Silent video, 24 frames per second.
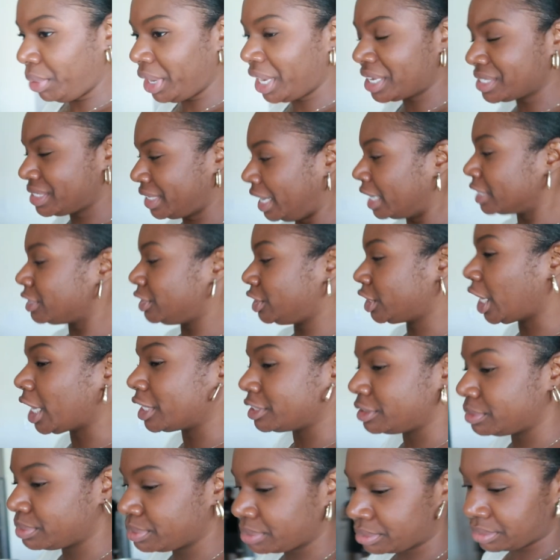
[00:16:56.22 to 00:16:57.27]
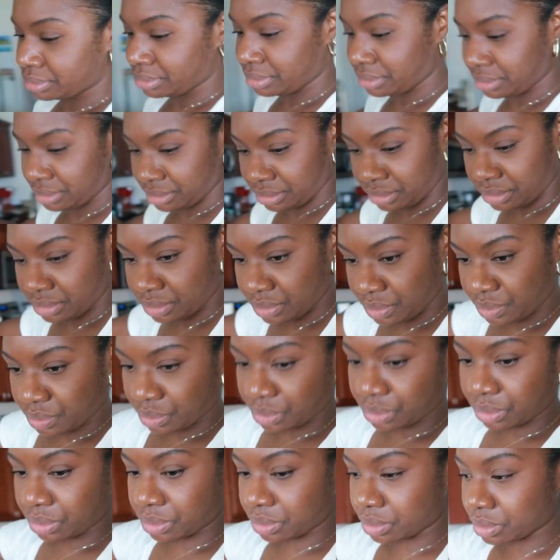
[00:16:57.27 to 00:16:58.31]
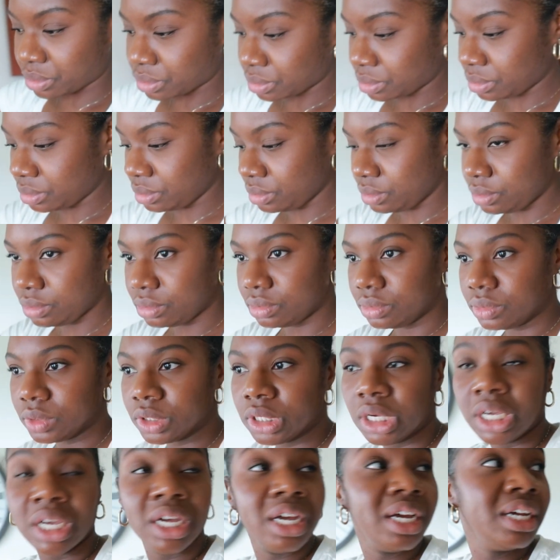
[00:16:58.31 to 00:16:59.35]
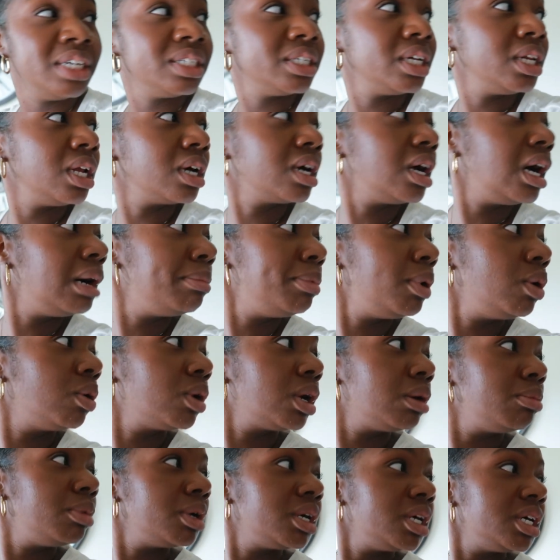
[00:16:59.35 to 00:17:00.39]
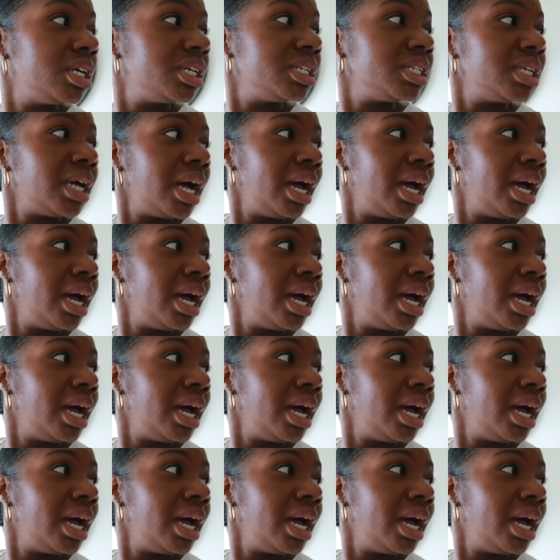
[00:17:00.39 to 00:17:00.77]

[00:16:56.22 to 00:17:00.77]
Pay attention. Where all the drink at? It's in the cup holder because